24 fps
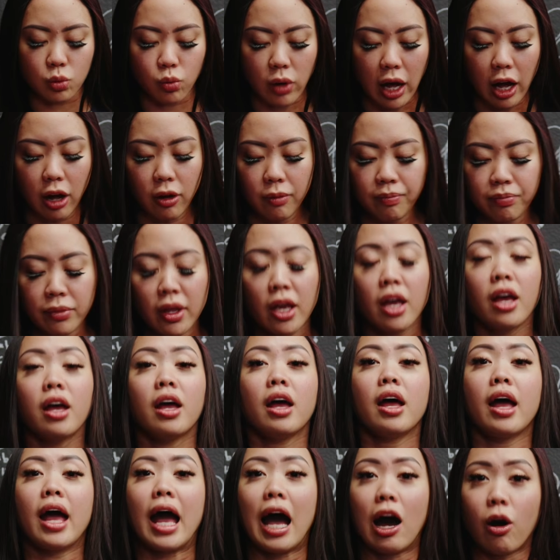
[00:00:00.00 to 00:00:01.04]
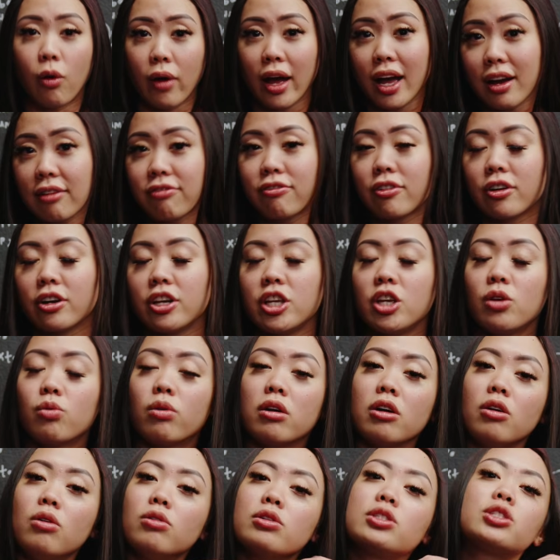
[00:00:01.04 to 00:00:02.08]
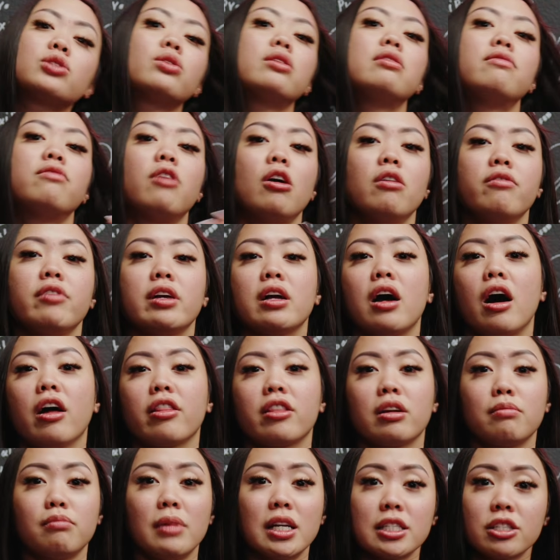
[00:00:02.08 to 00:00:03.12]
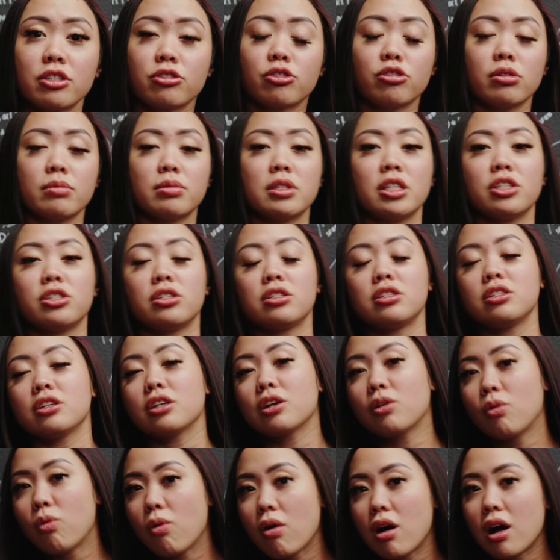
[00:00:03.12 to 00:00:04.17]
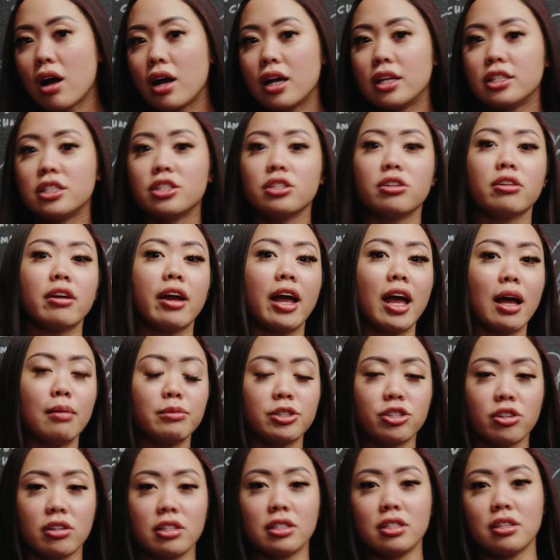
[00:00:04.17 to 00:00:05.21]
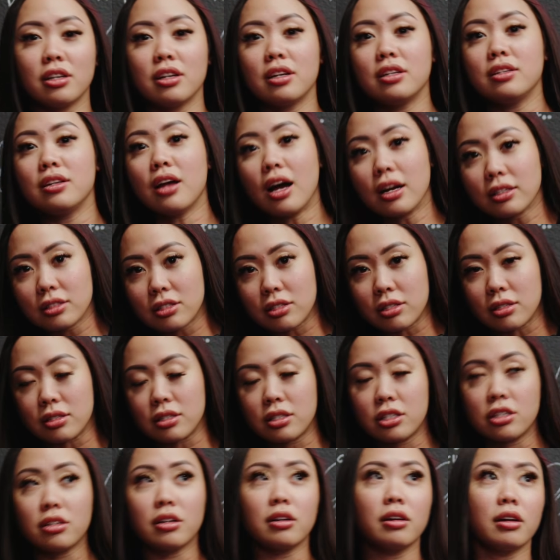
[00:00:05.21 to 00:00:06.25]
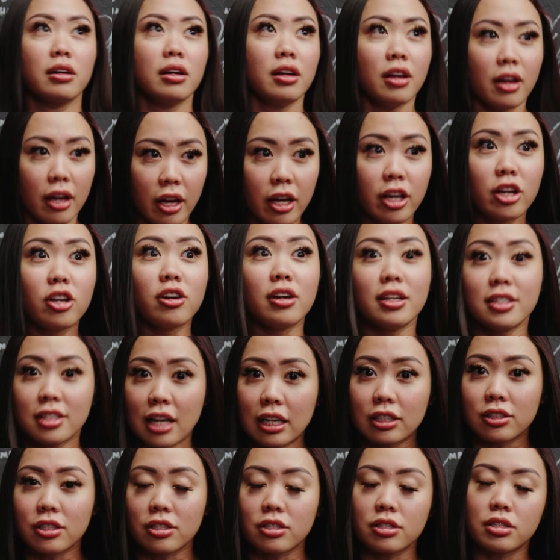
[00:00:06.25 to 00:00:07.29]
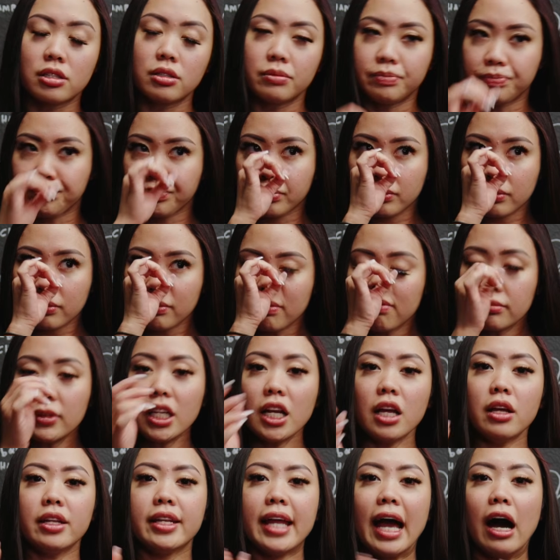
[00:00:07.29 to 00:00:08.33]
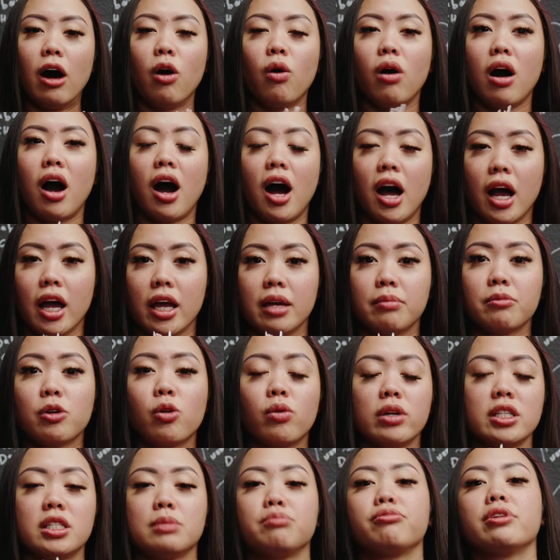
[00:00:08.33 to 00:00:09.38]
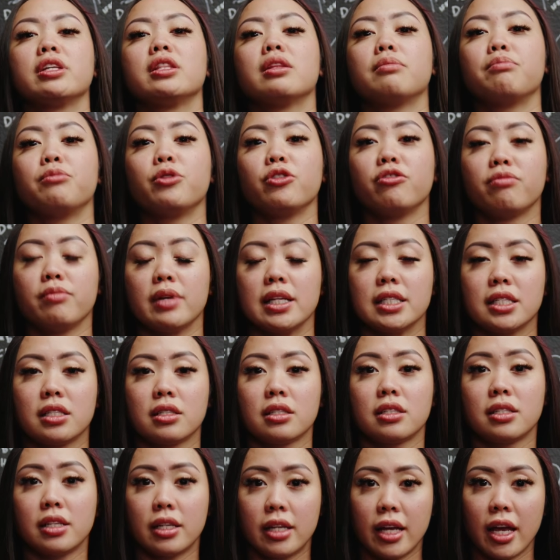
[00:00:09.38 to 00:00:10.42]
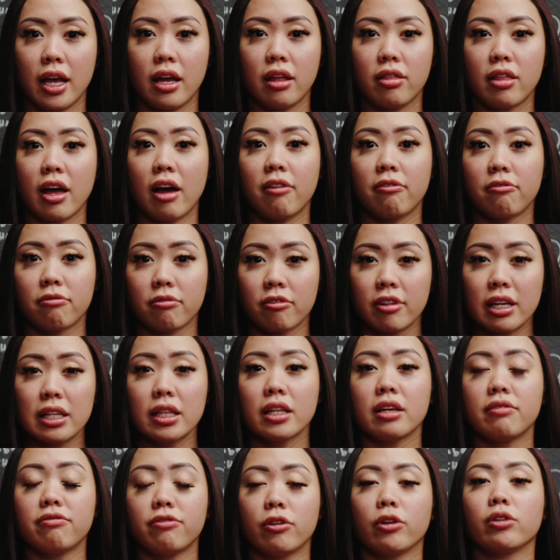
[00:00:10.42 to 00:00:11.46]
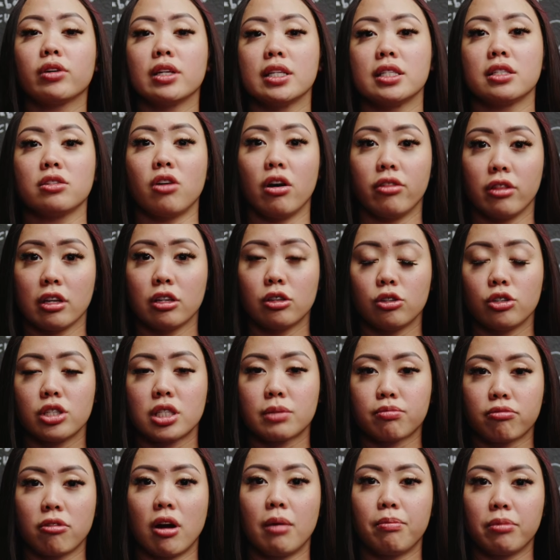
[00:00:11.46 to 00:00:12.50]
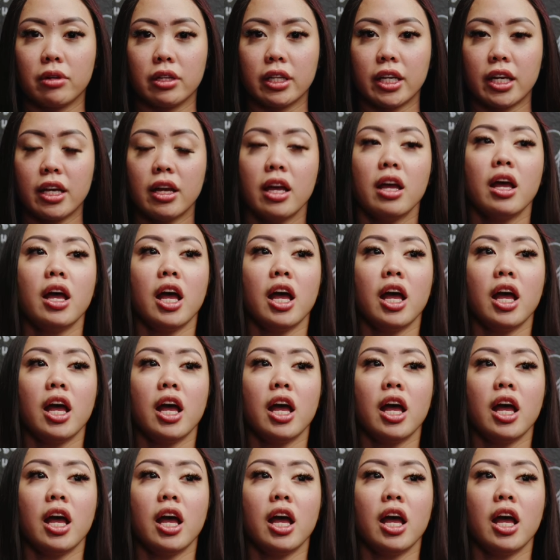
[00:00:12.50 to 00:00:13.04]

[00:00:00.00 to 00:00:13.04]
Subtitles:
well. However, you are also involving other muscle groups such as your quads, your hamstrings, your adductors, your adductors. Now, I'm going to bring the movements today that really focus on the glutes properly.